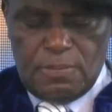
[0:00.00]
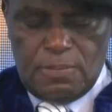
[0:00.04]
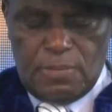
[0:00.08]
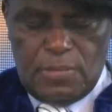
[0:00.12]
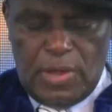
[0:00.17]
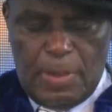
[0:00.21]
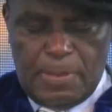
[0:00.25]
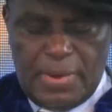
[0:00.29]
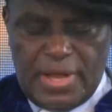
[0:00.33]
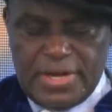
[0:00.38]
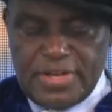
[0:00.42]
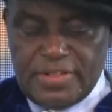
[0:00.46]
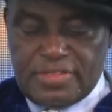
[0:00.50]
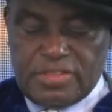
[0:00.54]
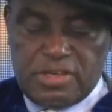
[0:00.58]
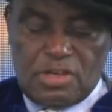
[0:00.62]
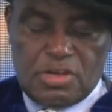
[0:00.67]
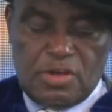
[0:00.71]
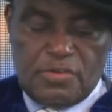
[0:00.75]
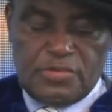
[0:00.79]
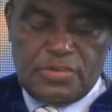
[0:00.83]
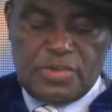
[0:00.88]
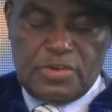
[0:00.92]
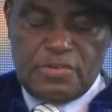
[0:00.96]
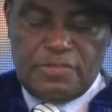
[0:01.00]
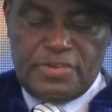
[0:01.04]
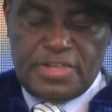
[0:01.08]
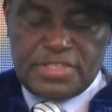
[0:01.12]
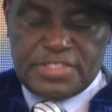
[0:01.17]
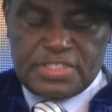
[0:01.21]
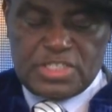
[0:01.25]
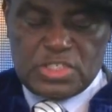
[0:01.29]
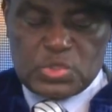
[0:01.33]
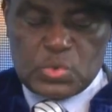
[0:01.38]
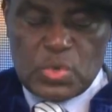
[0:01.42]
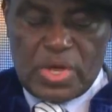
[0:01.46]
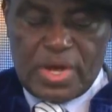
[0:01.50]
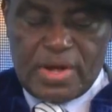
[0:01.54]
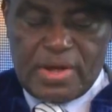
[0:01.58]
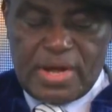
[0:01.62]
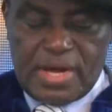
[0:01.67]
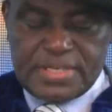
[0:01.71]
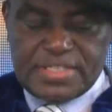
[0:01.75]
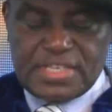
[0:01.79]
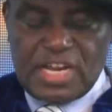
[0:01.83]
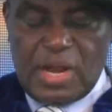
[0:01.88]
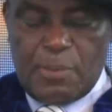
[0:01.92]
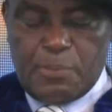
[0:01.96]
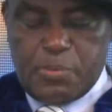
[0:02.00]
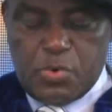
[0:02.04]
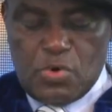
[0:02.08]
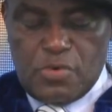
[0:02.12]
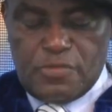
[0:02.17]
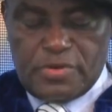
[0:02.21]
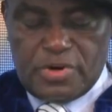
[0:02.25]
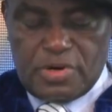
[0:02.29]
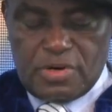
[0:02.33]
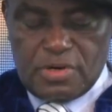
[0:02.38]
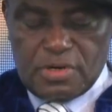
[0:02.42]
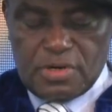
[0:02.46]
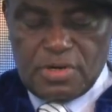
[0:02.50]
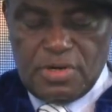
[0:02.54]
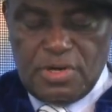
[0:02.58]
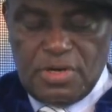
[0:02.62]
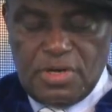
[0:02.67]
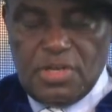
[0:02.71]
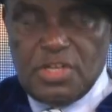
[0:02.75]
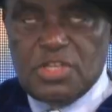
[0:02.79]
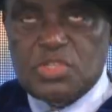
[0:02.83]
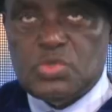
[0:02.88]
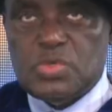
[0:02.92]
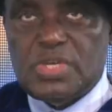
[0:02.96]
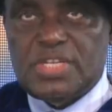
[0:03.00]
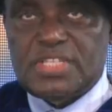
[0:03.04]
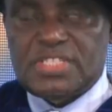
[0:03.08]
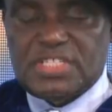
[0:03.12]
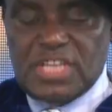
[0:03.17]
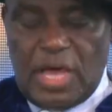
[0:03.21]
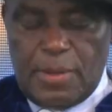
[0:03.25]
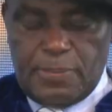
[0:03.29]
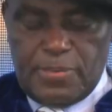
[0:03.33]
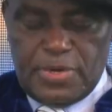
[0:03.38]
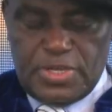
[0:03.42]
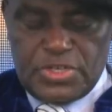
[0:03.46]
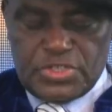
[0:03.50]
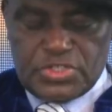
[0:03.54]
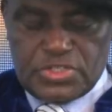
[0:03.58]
about a third of the universities were granted approval to establish,